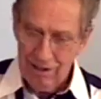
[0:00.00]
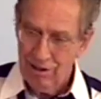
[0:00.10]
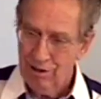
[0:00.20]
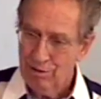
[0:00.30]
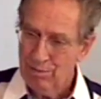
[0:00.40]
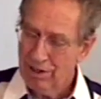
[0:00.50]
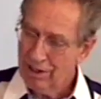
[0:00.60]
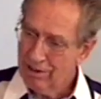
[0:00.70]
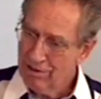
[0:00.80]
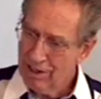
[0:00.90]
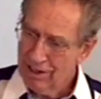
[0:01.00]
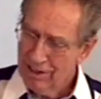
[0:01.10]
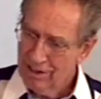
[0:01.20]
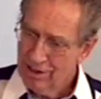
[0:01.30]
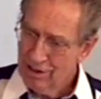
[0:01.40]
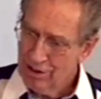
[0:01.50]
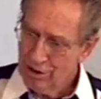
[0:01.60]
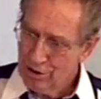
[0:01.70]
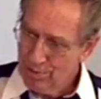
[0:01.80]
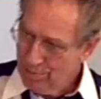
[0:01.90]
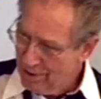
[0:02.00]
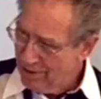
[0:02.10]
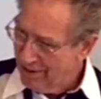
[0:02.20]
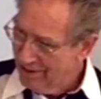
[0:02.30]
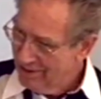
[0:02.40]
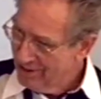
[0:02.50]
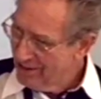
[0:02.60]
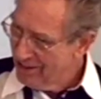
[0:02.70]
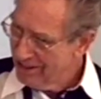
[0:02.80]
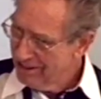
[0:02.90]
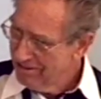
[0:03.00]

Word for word: but of the Spirit. See this?